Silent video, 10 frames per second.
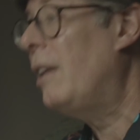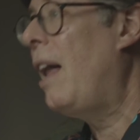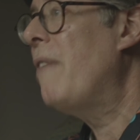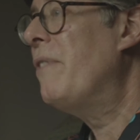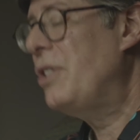
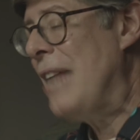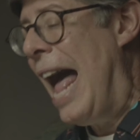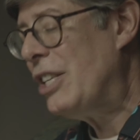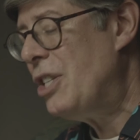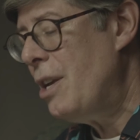Life is
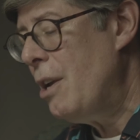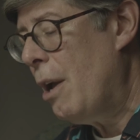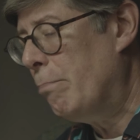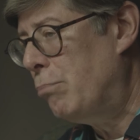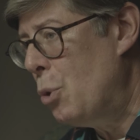nasty,
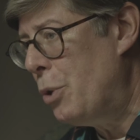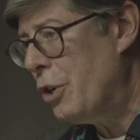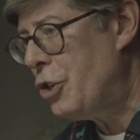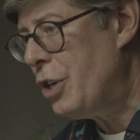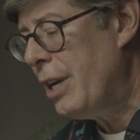
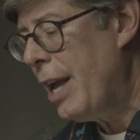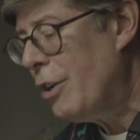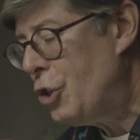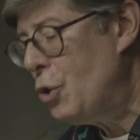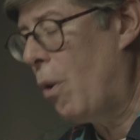brutish, and
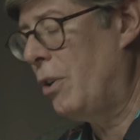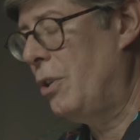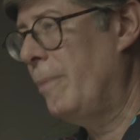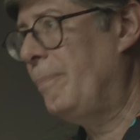short.